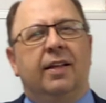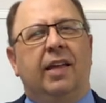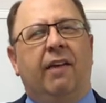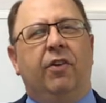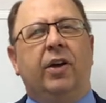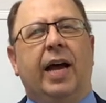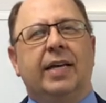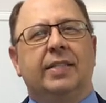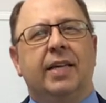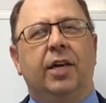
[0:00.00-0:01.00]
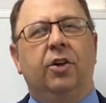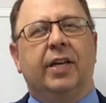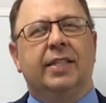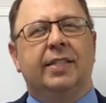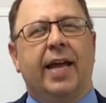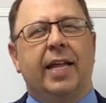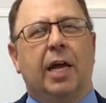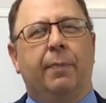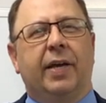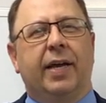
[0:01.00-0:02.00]
If you guys think you can stand
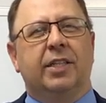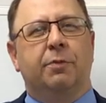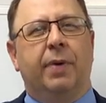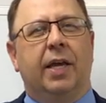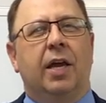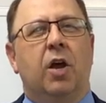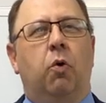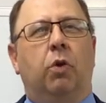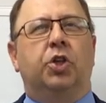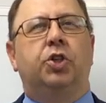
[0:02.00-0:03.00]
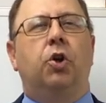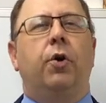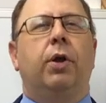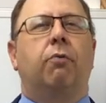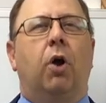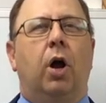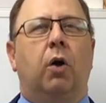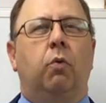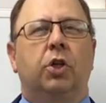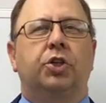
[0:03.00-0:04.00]
up against me, we'll show you
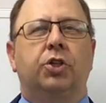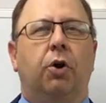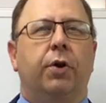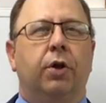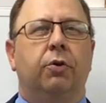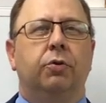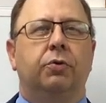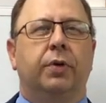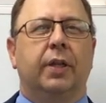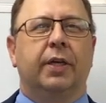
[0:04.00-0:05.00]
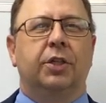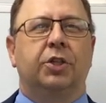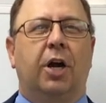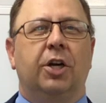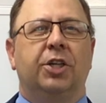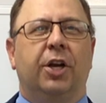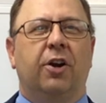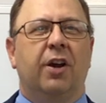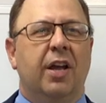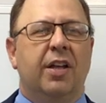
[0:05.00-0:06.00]
wrong. We'll show you who's really in charge
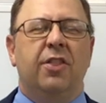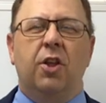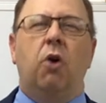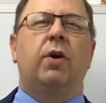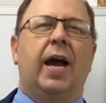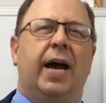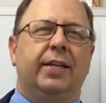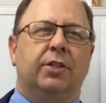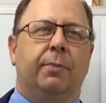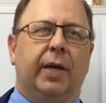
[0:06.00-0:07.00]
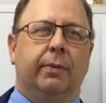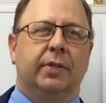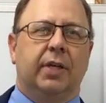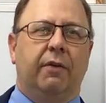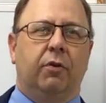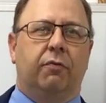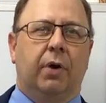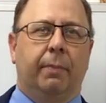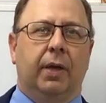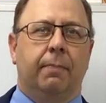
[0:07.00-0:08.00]
here. No God is going to be able to save you
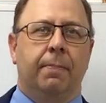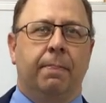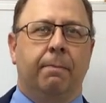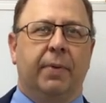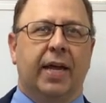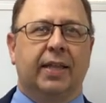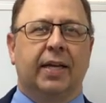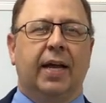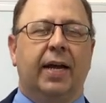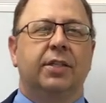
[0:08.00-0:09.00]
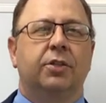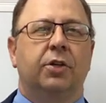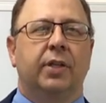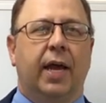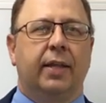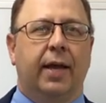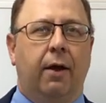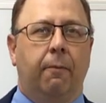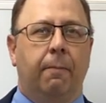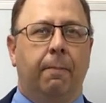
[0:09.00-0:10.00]
from me. But yet the guys turned that
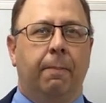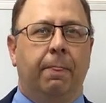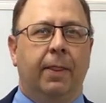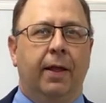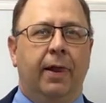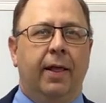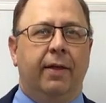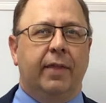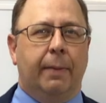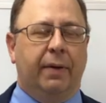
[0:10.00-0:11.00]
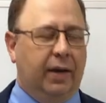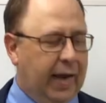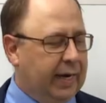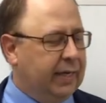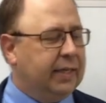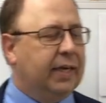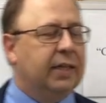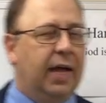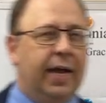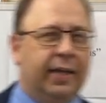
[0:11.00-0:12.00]
down. They politely
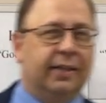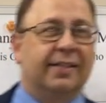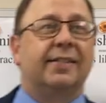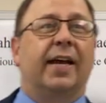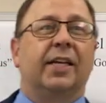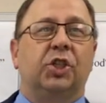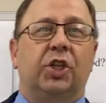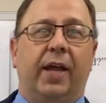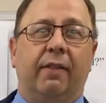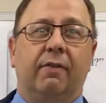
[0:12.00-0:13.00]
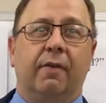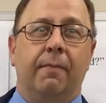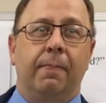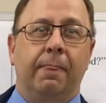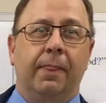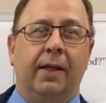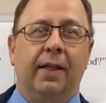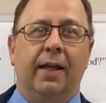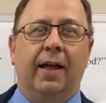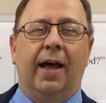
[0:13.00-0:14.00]
declined the second chance.
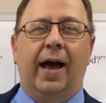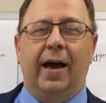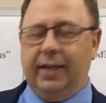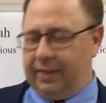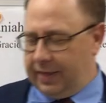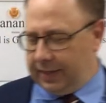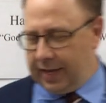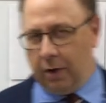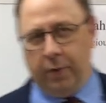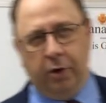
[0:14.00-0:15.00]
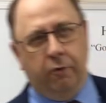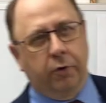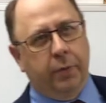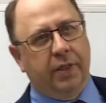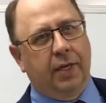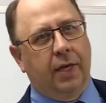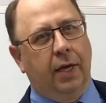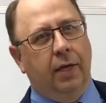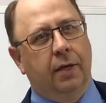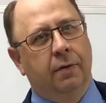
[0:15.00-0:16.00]
How do you think that went over with the king?